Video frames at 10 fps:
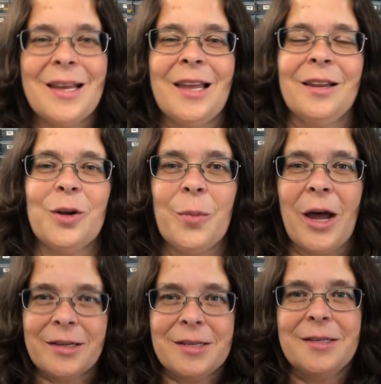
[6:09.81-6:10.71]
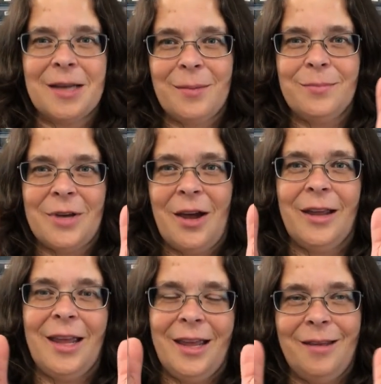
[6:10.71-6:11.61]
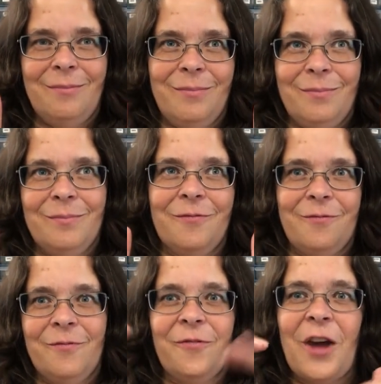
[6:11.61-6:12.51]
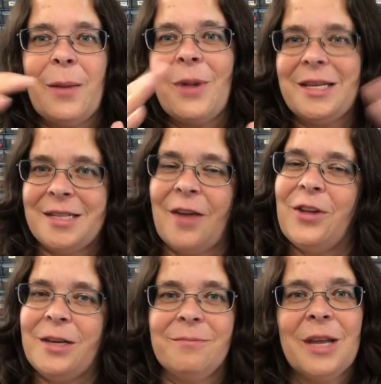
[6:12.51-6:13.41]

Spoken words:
and little boxes, I'm talking 5x7